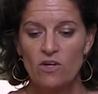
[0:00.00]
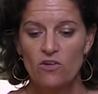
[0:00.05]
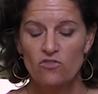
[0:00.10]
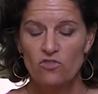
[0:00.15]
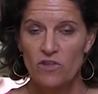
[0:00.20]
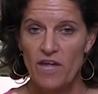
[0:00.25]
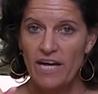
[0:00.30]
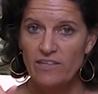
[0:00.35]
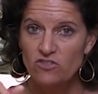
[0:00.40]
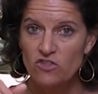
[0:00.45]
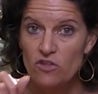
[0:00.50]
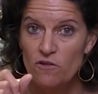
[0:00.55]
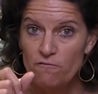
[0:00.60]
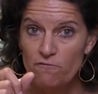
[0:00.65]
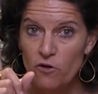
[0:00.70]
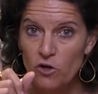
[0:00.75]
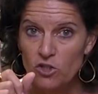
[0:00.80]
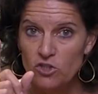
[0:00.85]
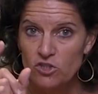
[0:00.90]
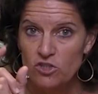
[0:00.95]
So that's the
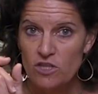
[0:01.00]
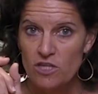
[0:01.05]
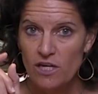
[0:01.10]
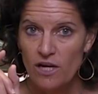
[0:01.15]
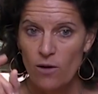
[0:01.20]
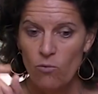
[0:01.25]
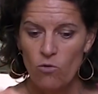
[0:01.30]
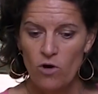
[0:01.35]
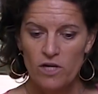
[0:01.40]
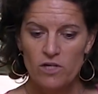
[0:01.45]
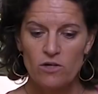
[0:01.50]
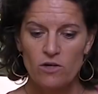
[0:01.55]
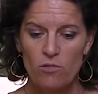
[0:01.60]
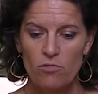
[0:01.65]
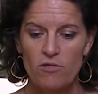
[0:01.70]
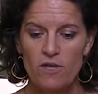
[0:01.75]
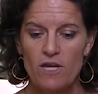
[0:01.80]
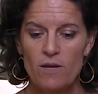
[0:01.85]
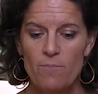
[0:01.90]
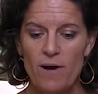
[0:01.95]
first thing I want you to
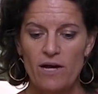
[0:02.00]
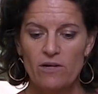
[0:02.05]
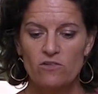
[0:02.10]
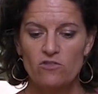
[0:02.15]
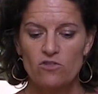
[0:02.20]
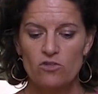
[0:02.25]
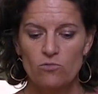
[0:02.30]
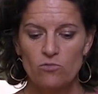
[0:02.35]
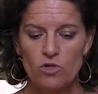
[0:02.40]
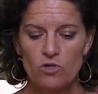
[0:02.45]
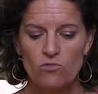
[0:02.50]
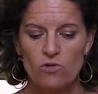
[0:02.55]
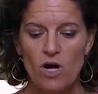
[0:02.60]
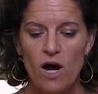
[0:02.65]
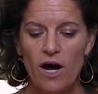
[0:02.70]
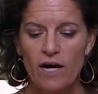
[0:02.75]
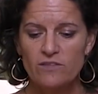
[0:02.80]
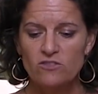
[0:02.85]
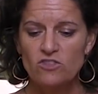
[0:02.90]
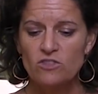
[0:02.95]
think about is the root
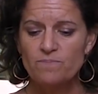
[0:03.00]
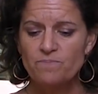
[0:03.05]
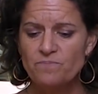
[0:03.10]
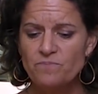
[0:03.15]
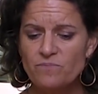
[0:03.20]
cause.